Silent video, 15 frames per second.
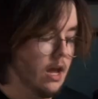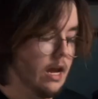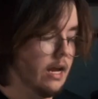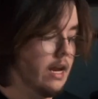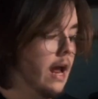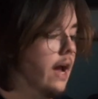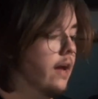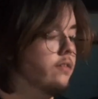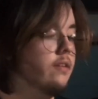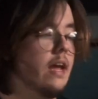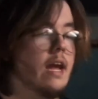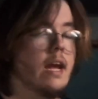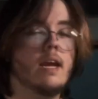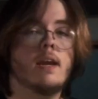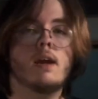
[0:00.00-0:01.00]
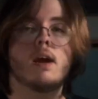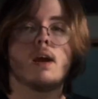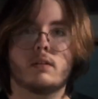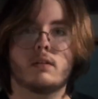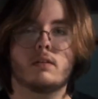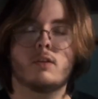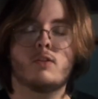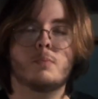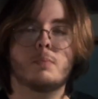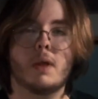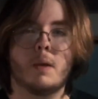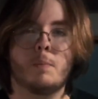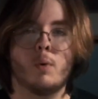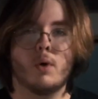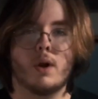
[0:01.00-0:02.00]
it has a
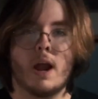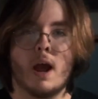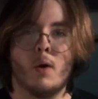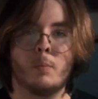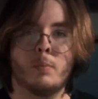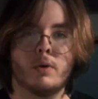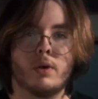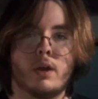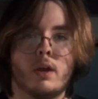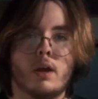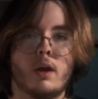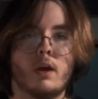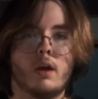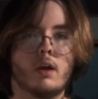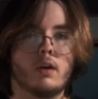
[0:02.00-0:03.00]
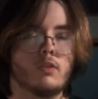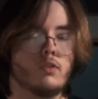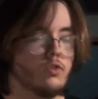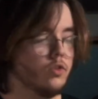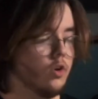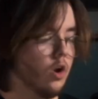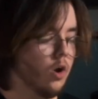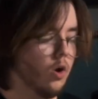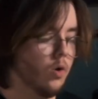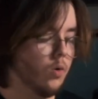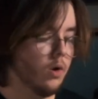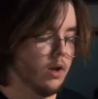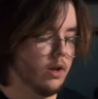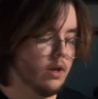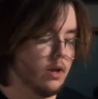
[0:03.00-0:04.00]
DisplayPort output, so
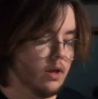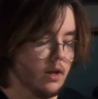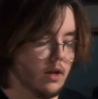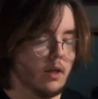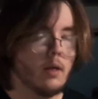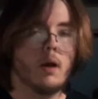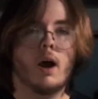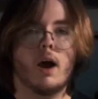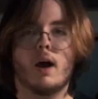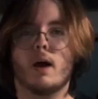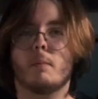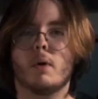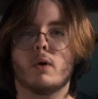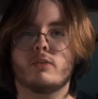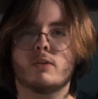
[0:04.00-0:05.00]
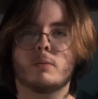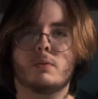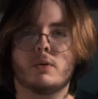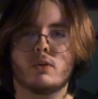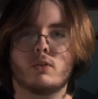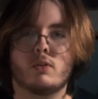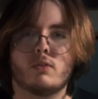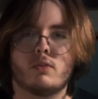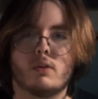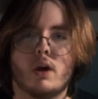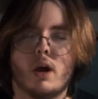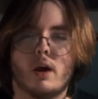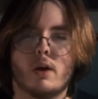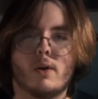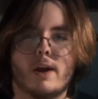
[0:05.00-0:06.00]
most computer
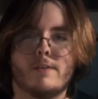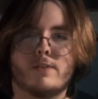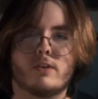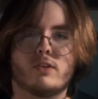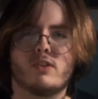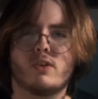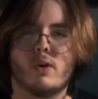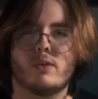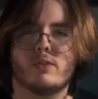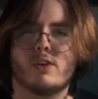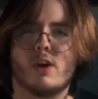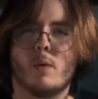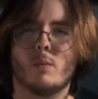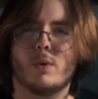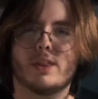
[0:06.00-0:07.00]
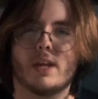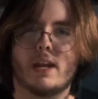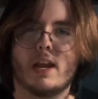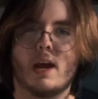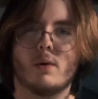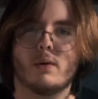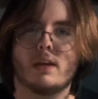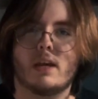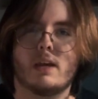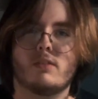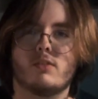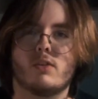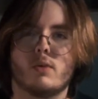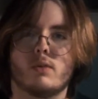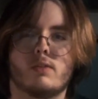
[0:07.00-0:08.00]
graphics cards come with that nowadays,
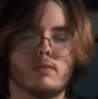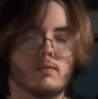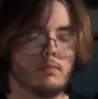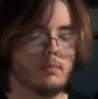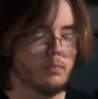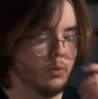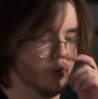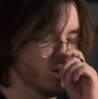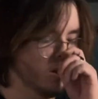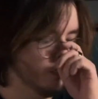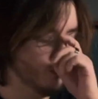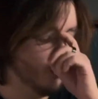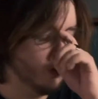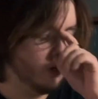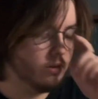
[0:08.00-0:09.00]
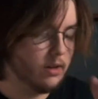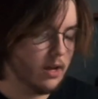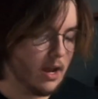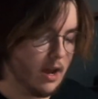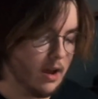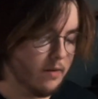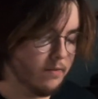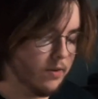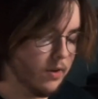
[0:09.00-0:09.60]
so it's pretty important to have.